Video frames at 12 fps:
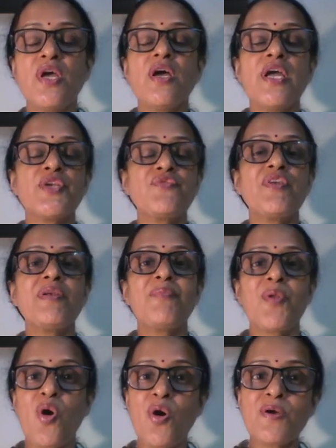it will
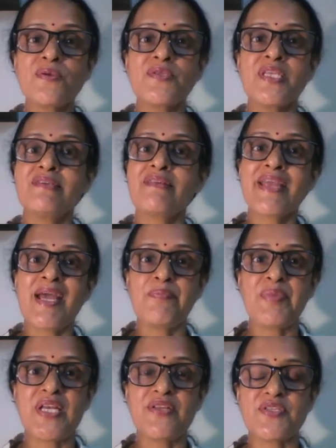block their
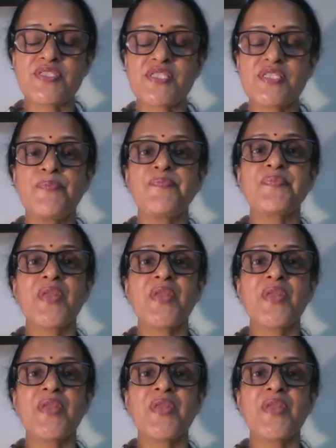capillaries.